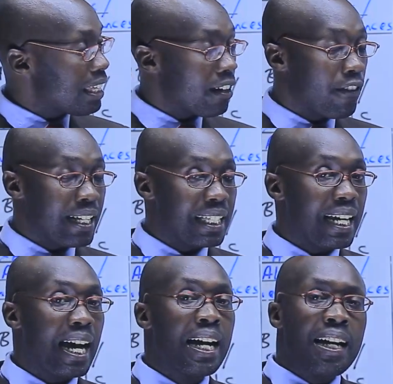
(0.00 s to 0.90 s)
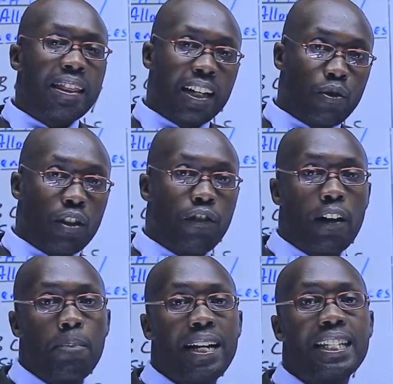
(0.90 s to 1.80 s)
in the first year, then
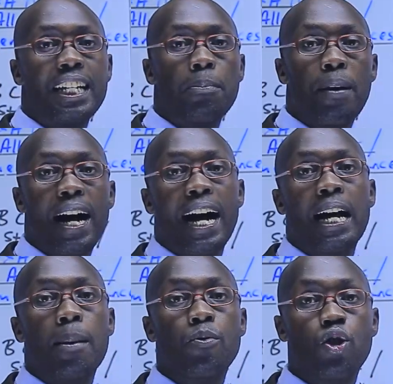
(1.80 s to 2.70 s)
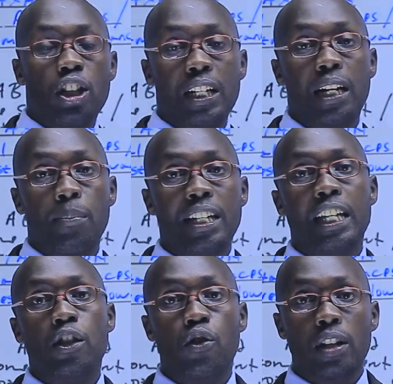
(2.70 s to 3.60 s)
25% per annum straight line
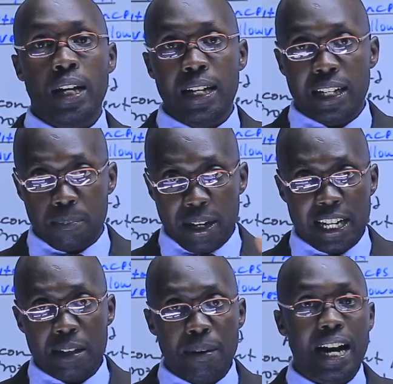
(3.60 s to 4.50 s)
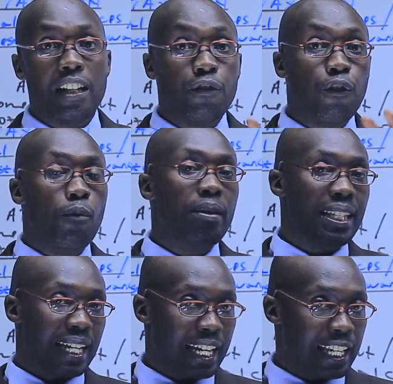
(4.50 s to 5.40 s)
basis on the remaining balance from the
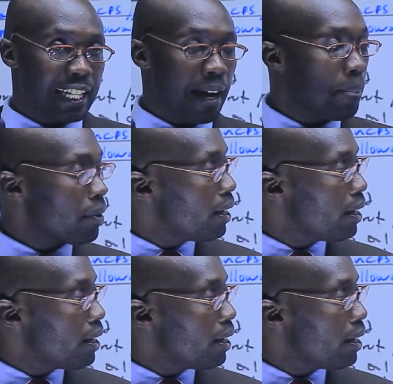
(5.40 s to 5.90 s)
second year.